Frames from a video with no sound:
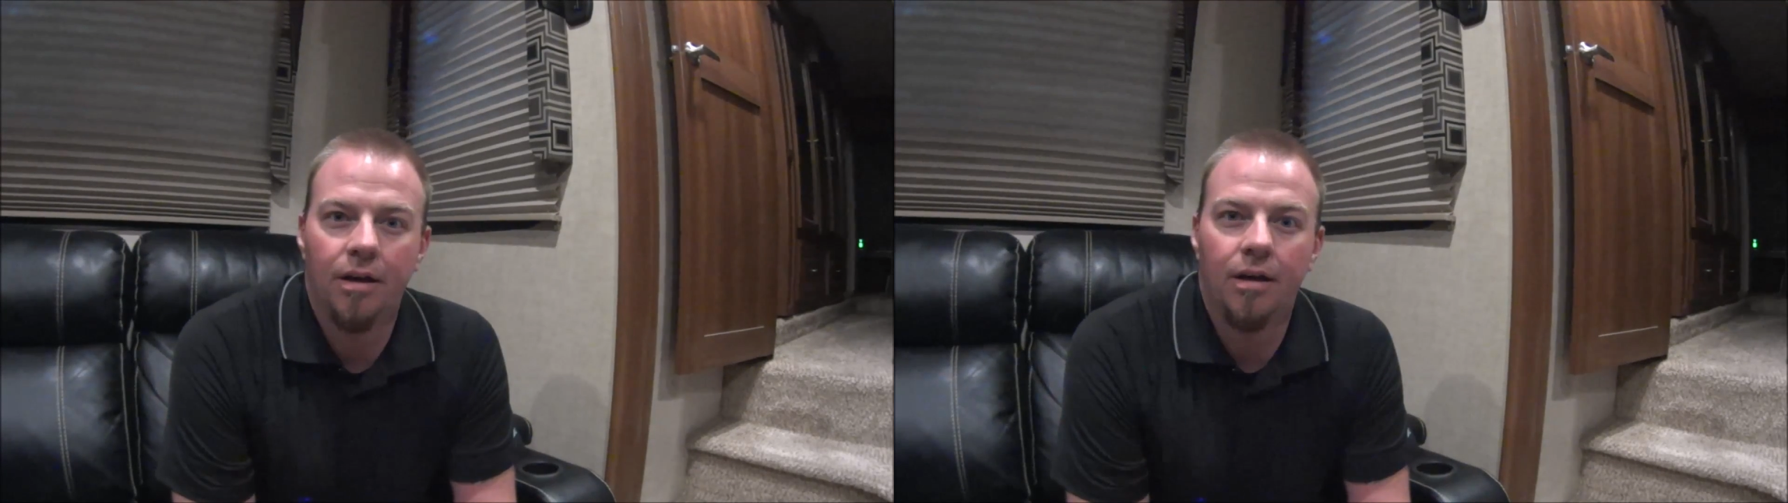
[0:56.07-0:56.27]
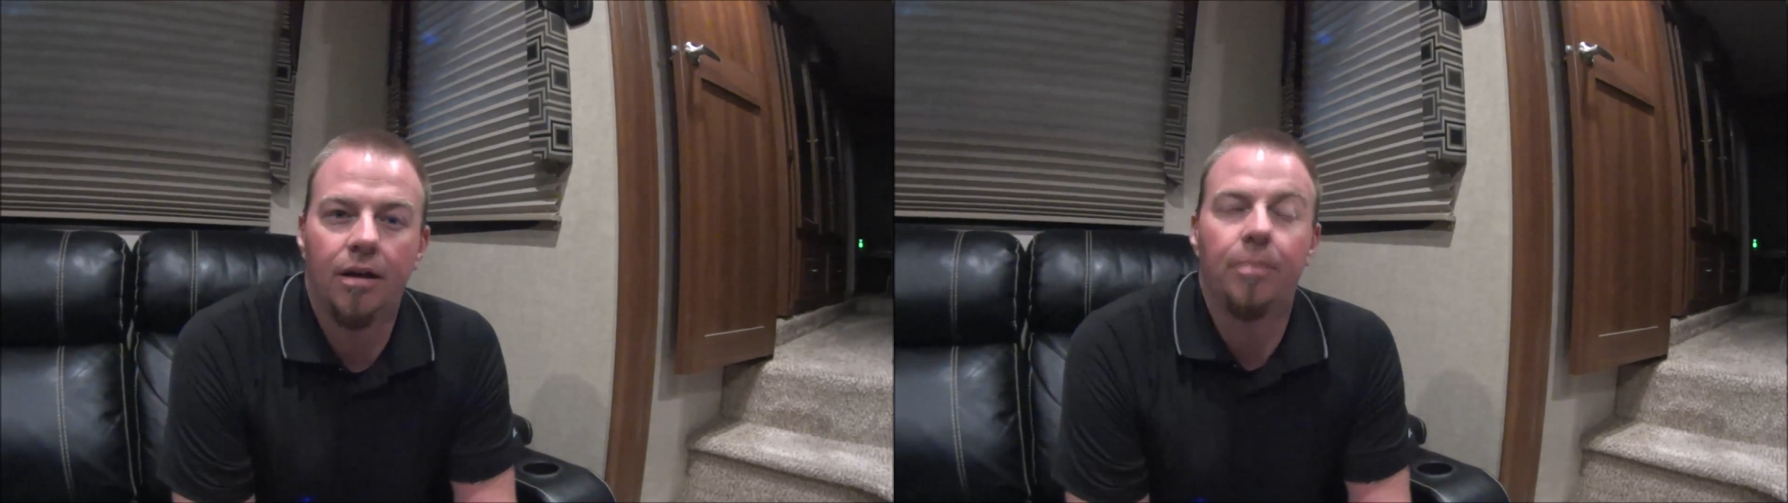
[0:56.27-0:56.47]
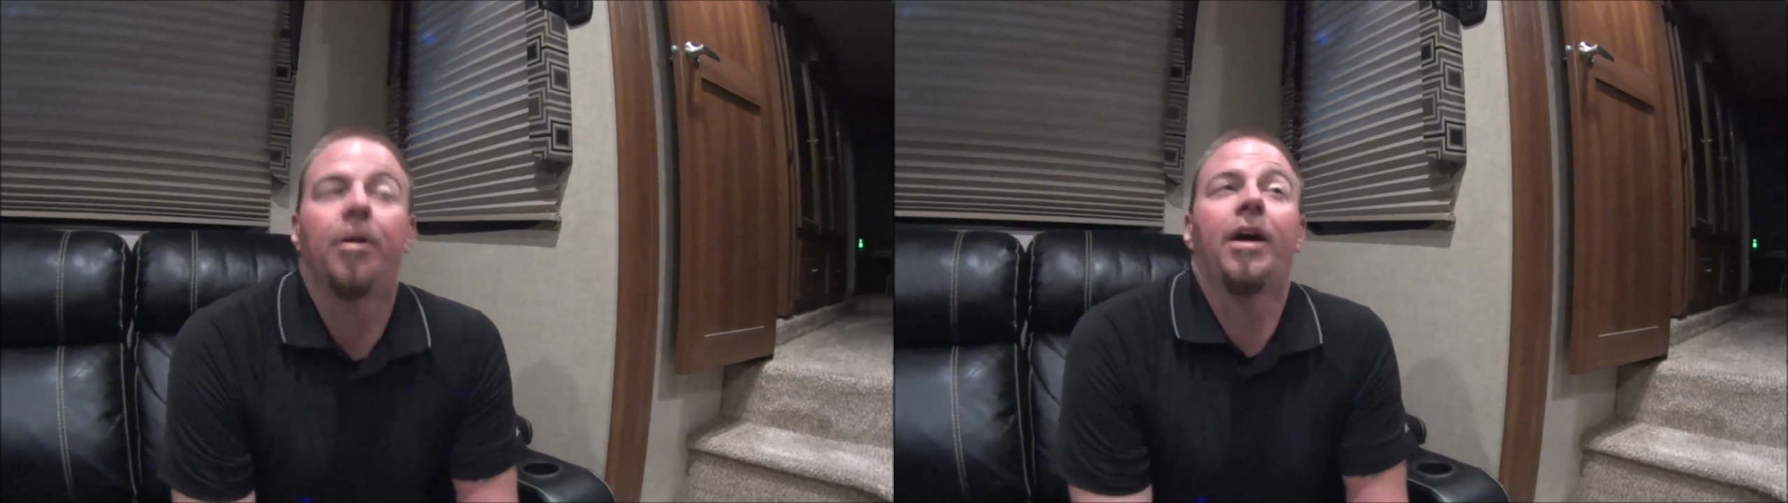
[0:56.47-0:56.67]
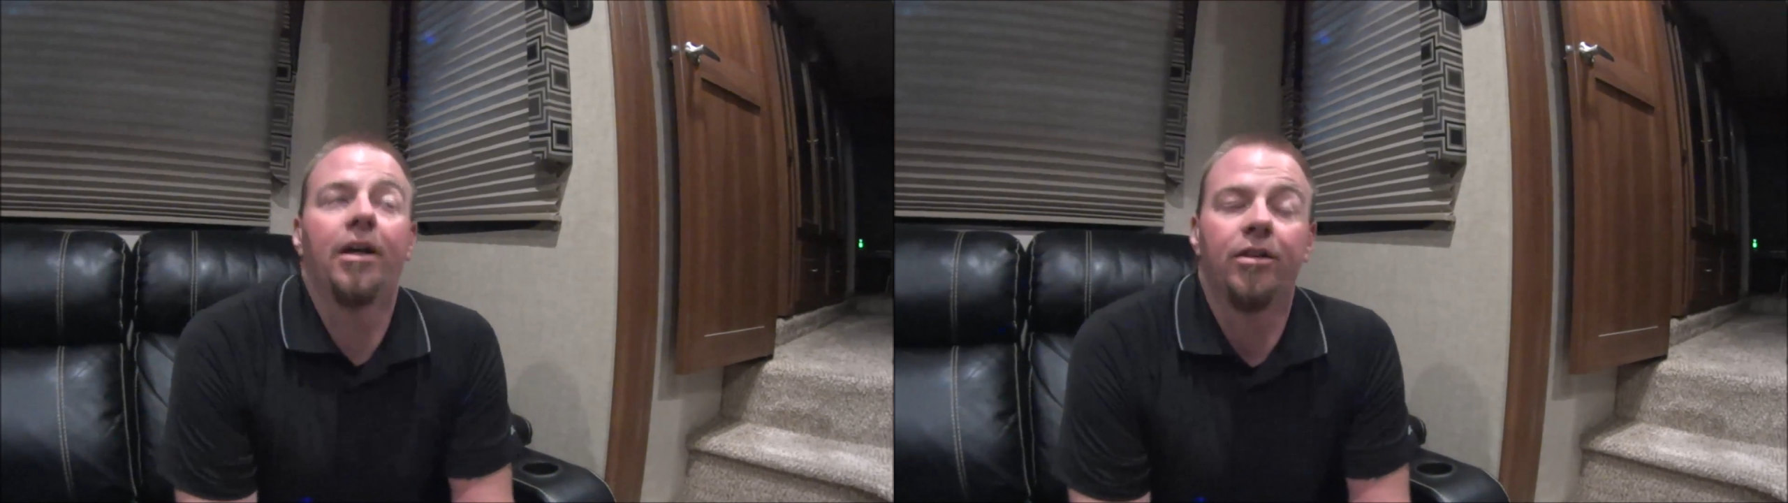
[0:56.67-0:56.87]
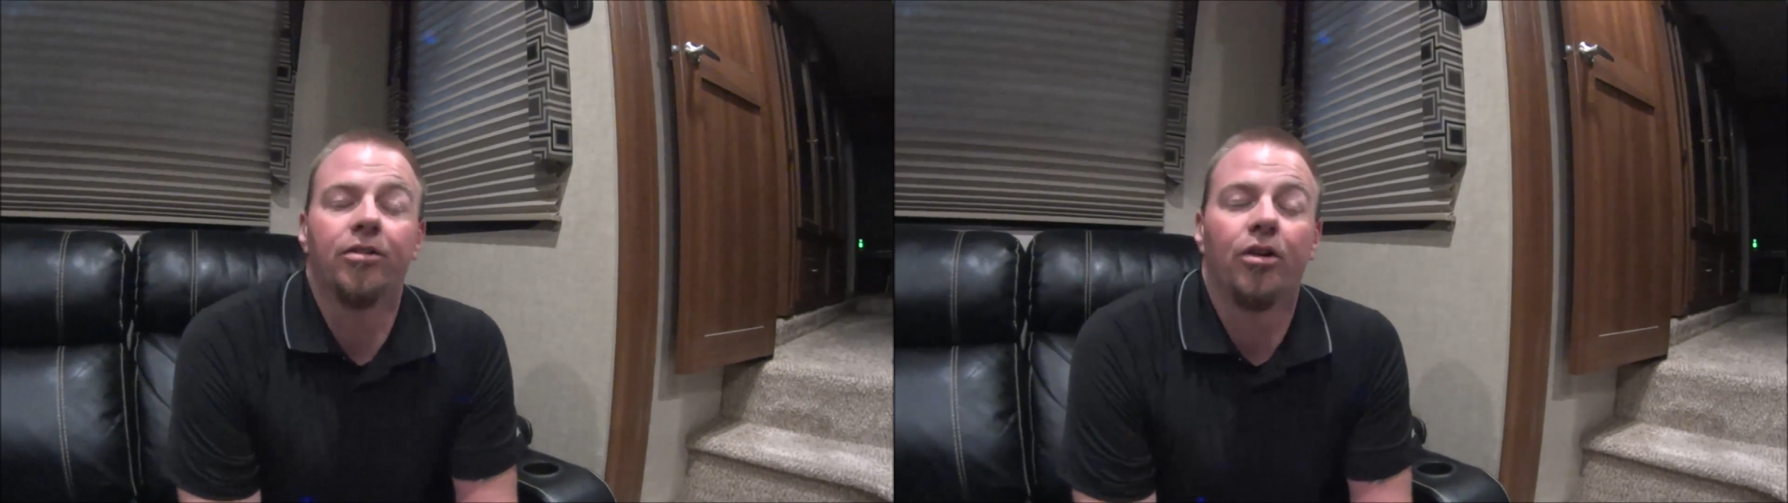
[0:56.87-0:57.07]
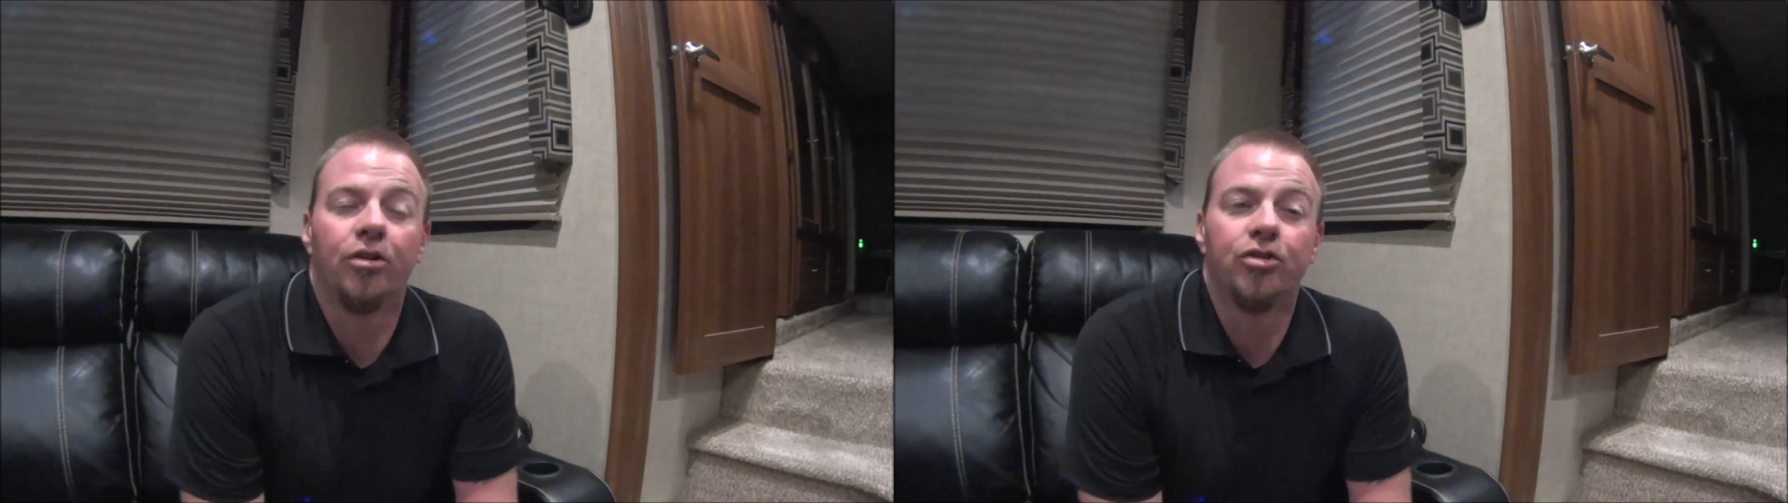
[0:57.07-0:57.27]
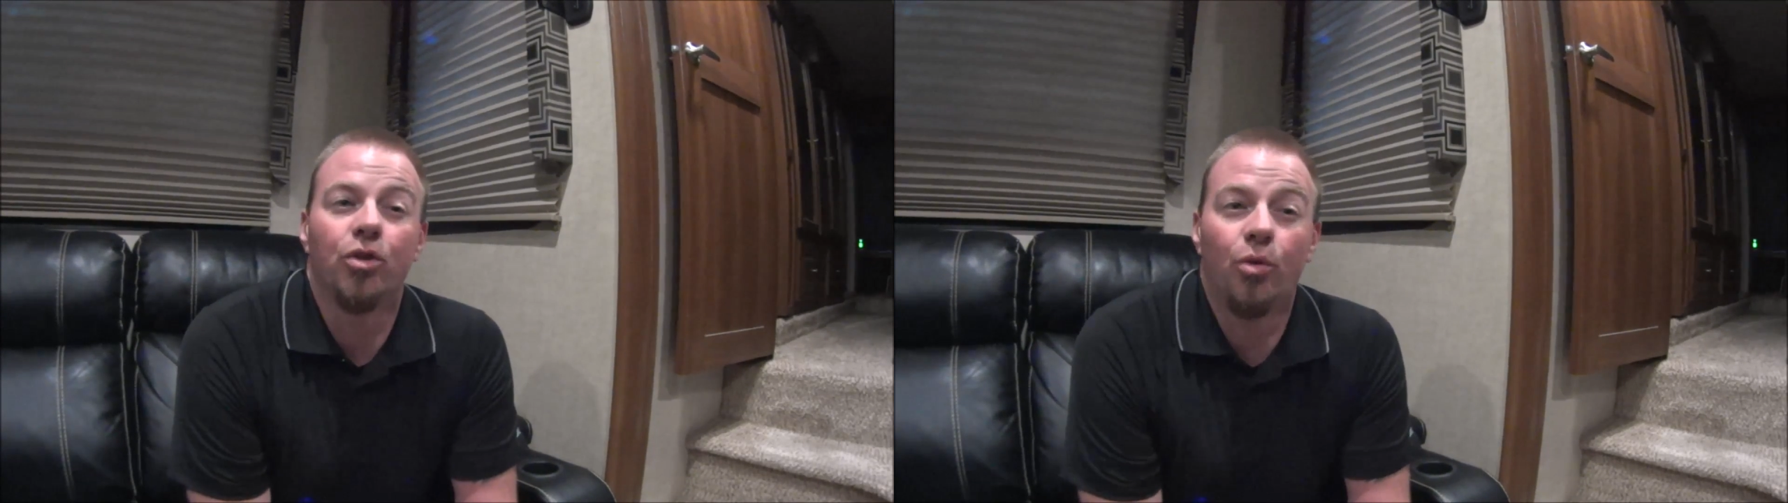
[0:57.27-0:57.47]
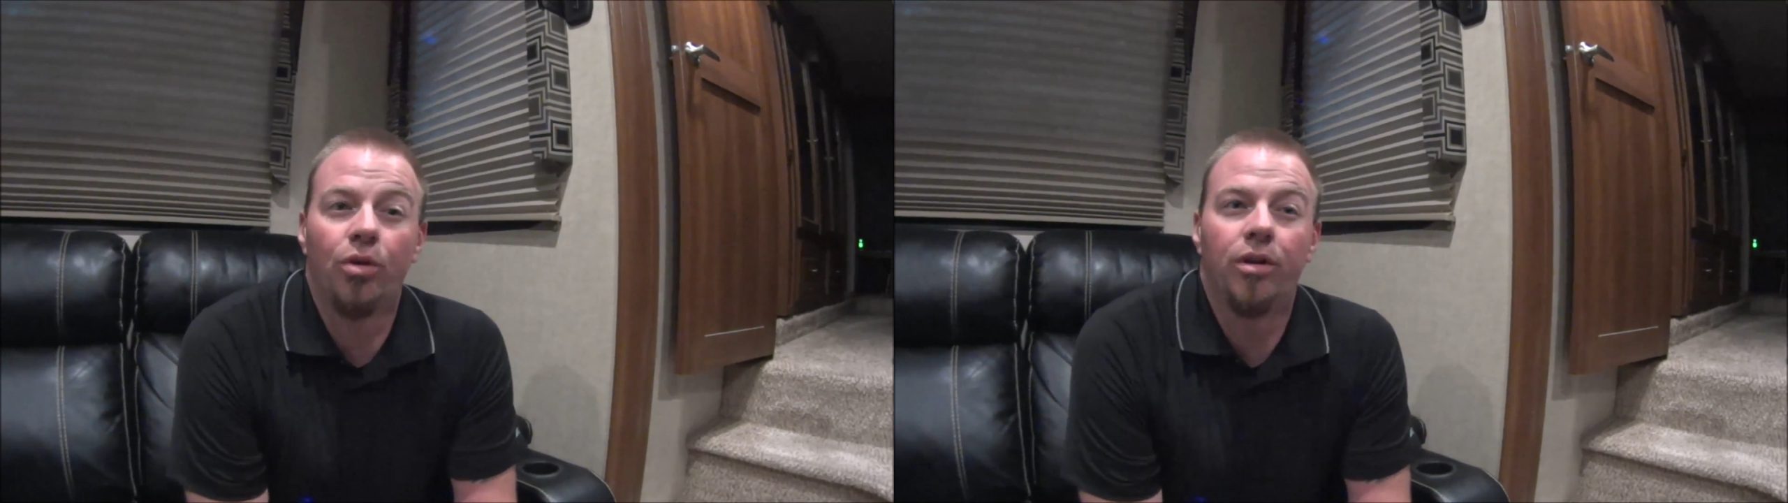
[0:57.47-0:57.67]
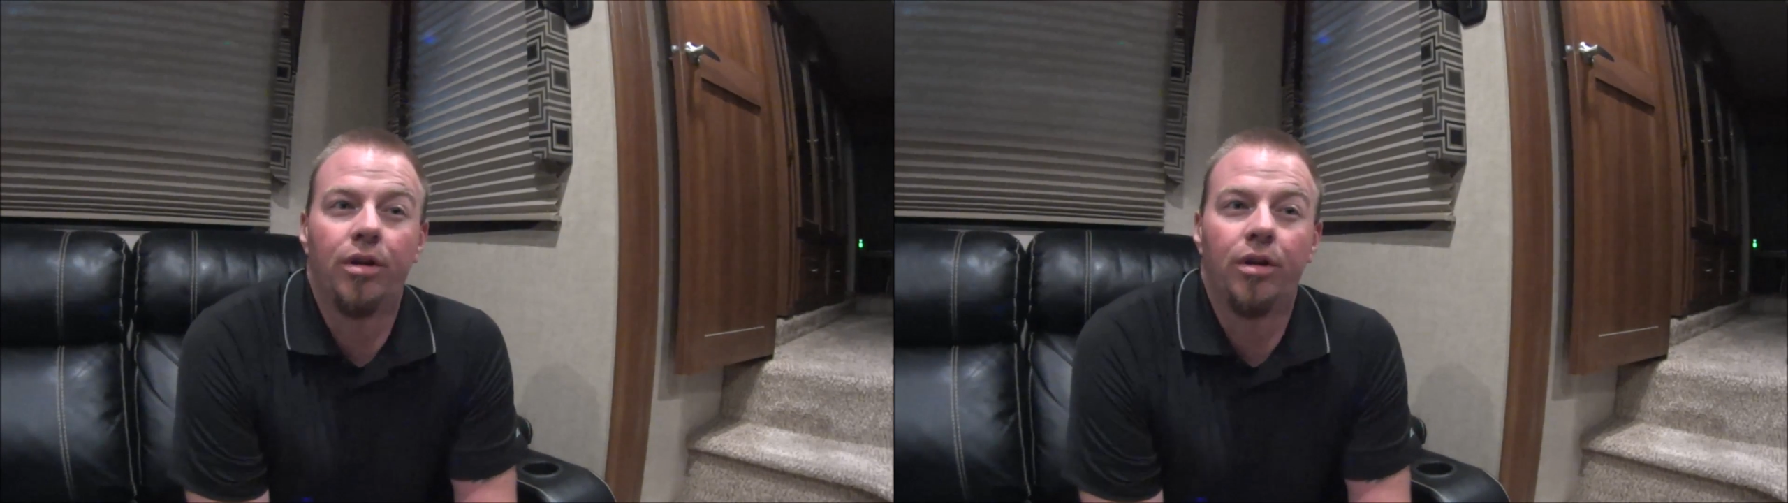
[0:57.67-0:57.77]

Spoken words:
I had this hard jolt.